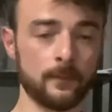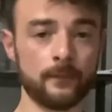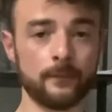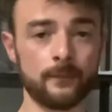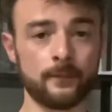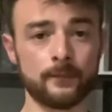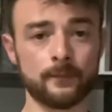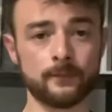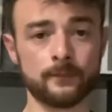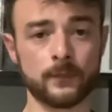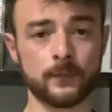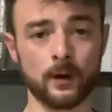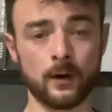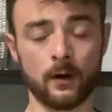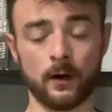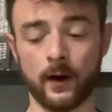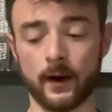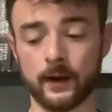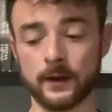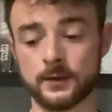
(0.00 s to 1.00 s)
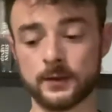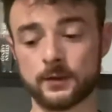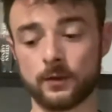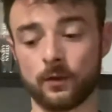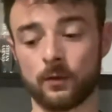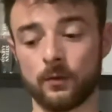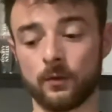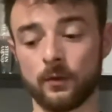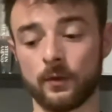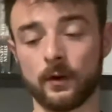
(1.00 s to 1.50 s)
All right, so
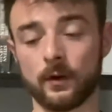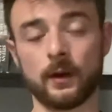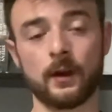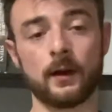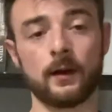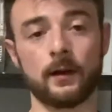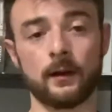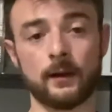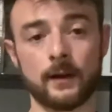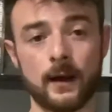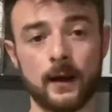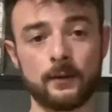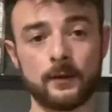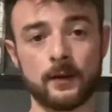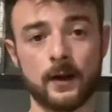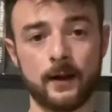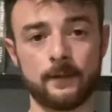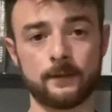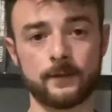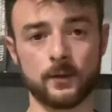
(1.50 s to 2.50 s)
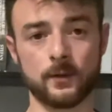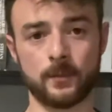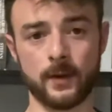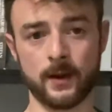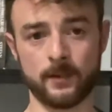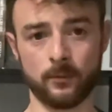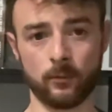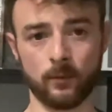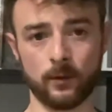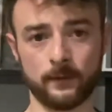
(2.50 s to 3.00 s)
now you have your paperwork
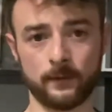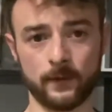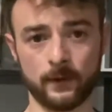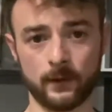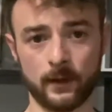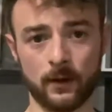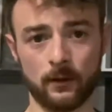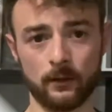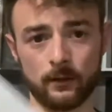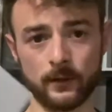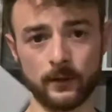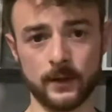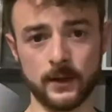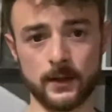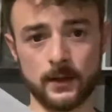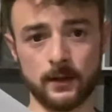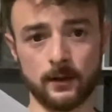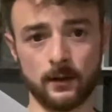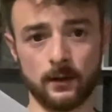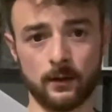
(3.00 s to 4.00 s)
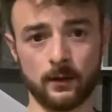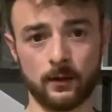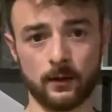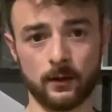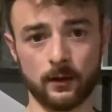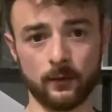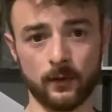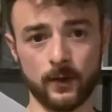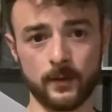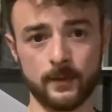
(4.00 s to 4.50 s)
filled out, the
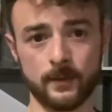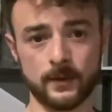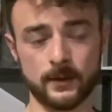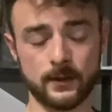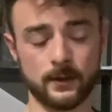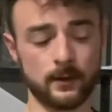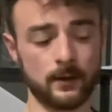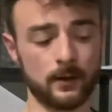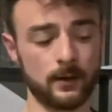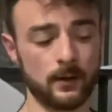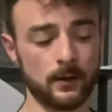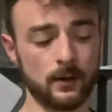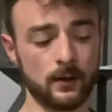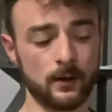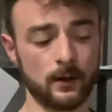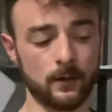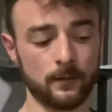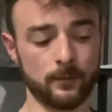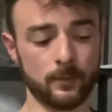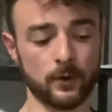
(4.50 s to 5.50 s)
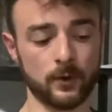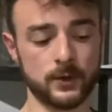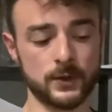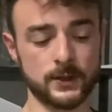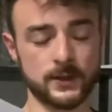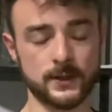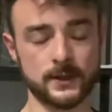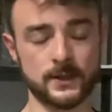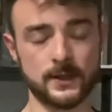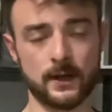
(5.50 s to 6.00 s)
agreement of purchase and
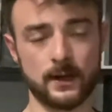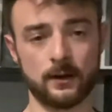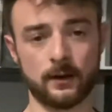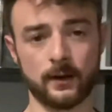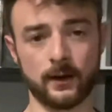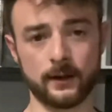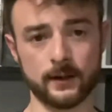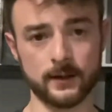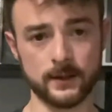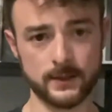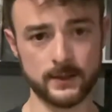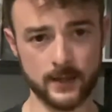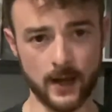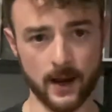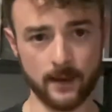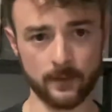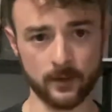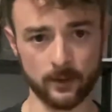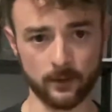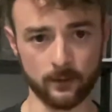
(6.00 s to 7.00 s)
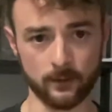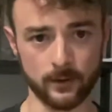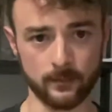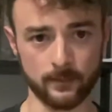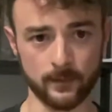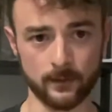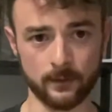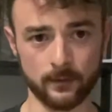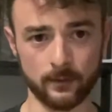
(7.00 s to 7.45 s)
sale and the assignment agreement, okay?